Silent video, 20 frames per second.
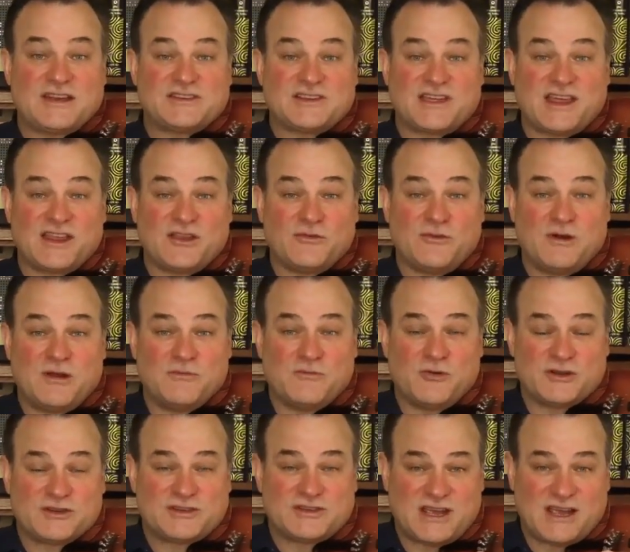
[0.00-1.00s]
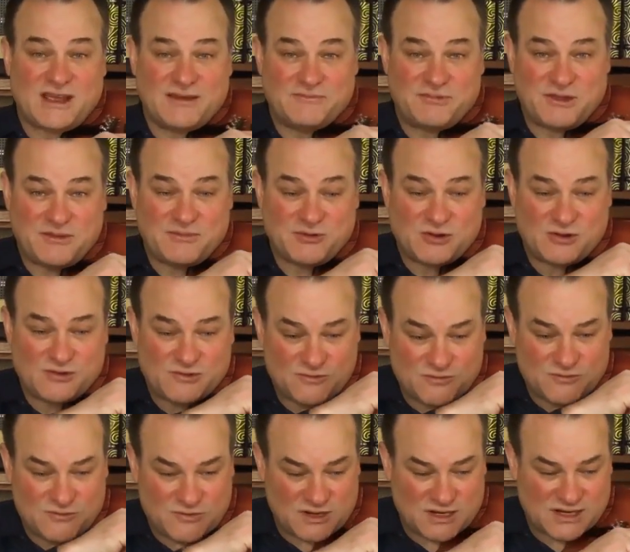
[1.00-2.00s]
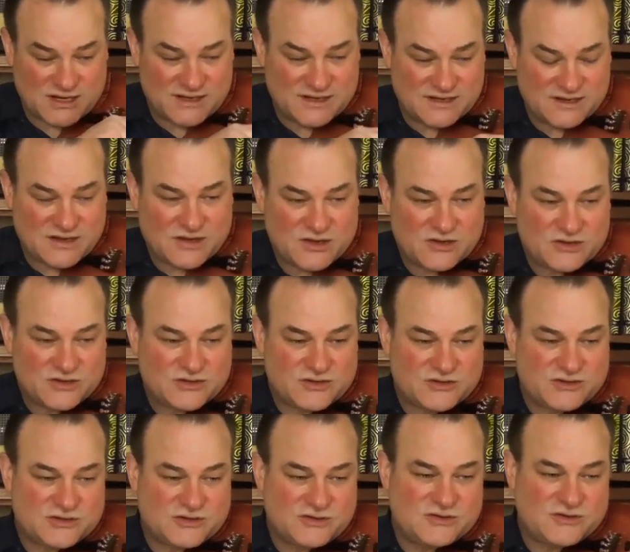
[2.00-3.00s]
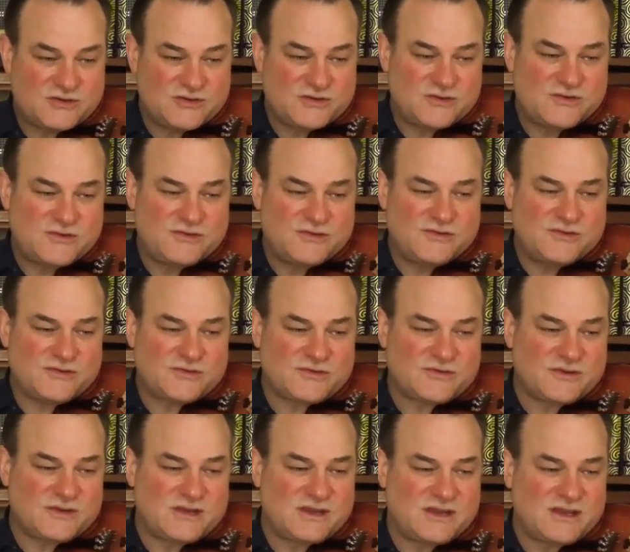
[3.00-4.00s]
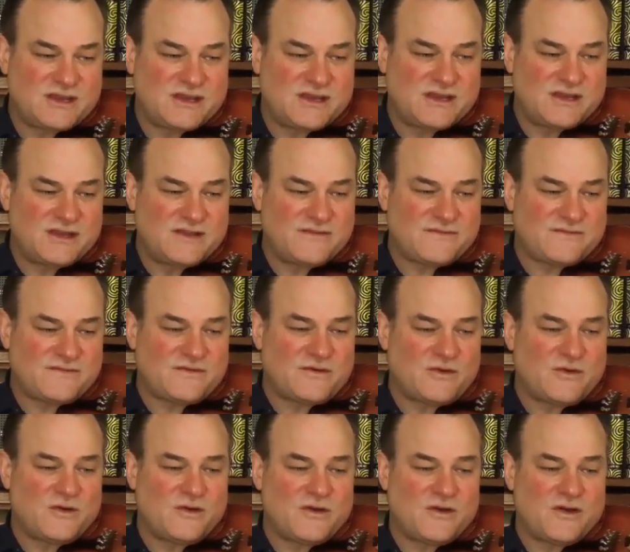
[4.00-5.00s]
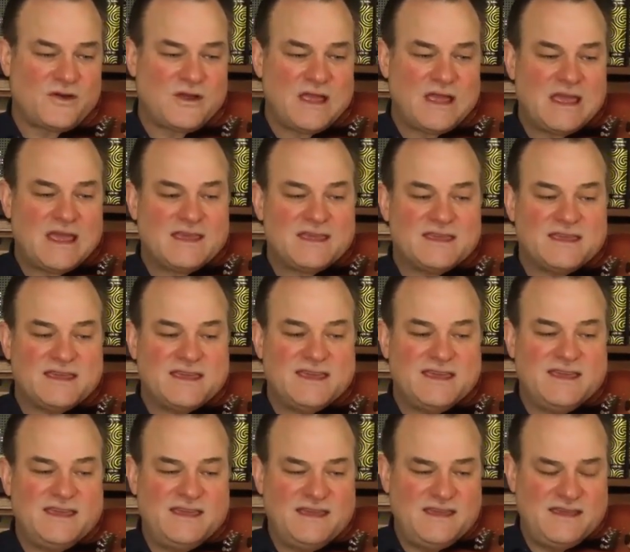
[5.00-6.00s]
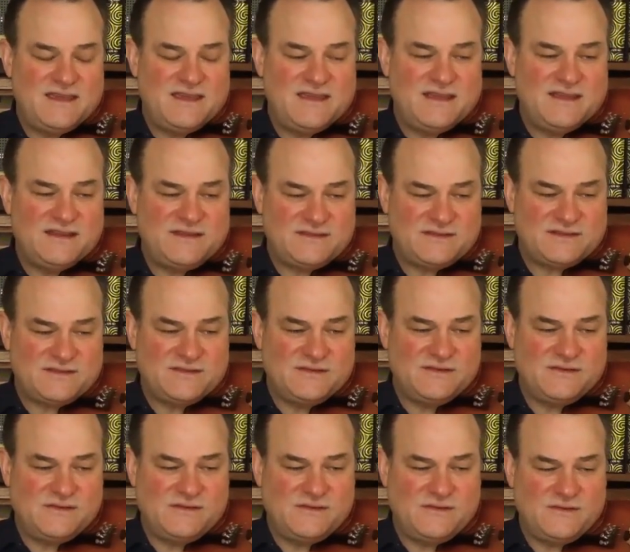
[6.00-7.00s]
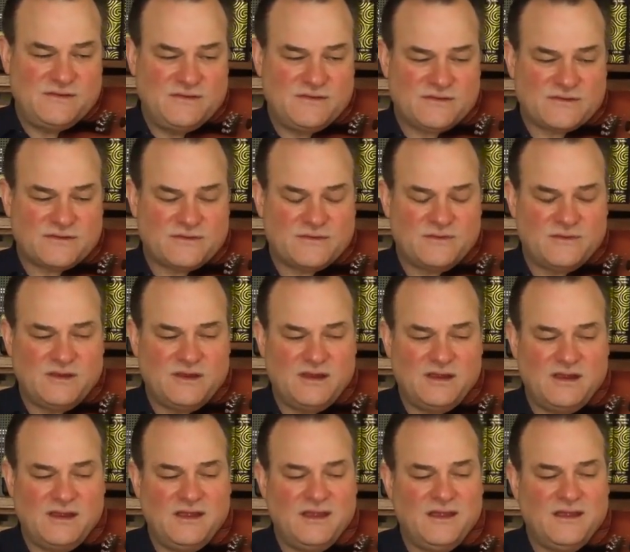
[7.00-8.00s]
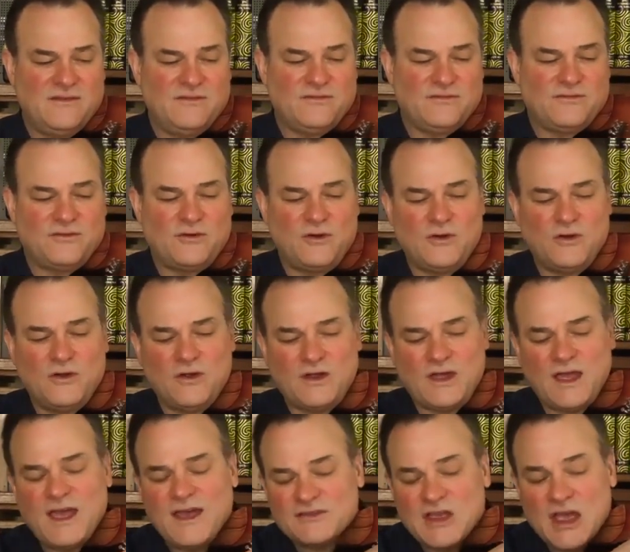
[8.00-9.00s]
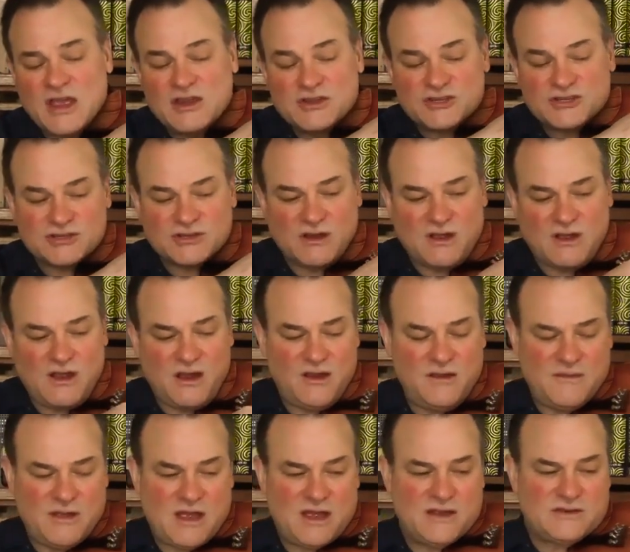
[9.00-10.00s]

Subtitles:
Together one more time, people. 1, 2, 3, 4. E, 2, 3, 4. F sharp.